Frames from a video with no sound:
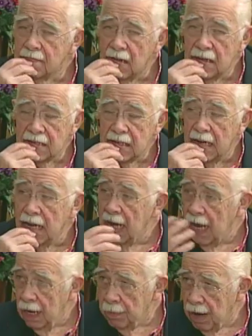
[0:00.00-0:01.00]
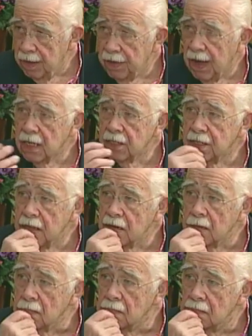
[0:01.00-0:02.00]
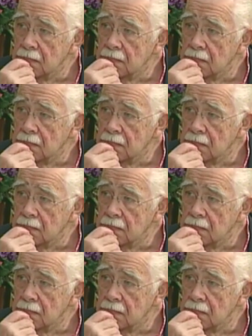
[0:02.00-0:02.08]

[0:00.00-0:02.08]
Well said. And my thanks to you.